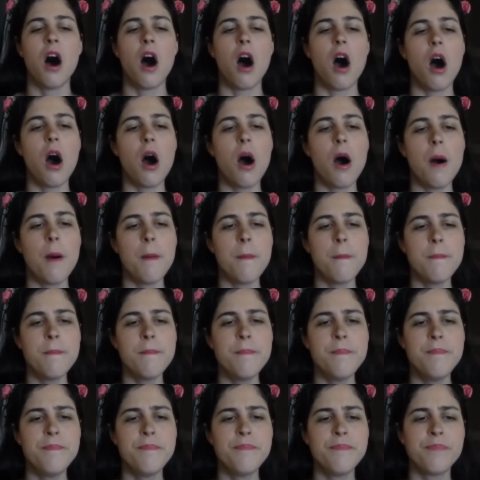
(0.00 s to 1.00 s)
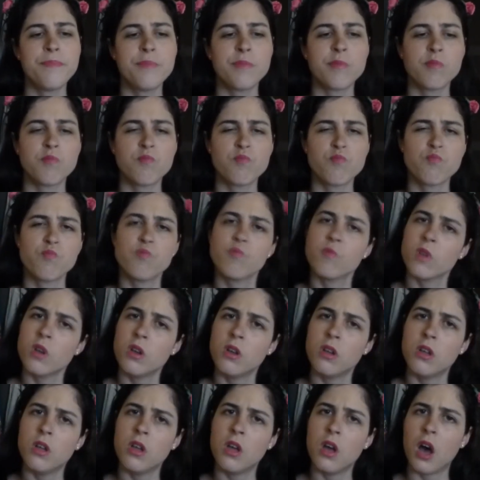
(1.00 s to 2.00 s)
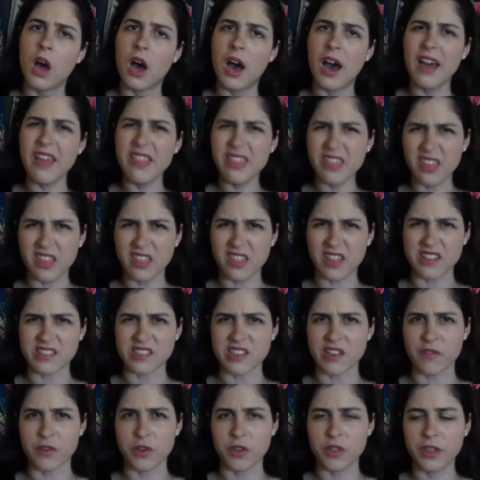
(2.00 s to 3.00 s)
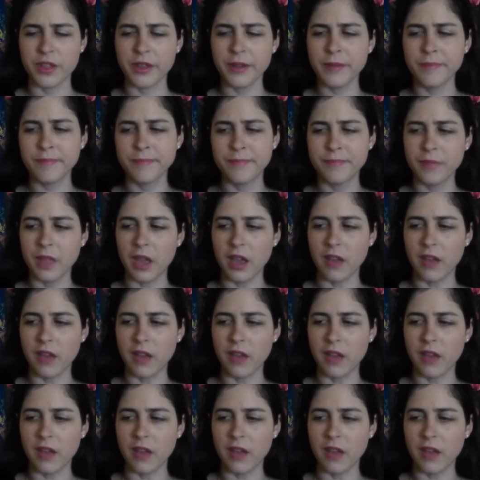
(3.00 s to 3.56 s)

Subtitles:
I think that's everything.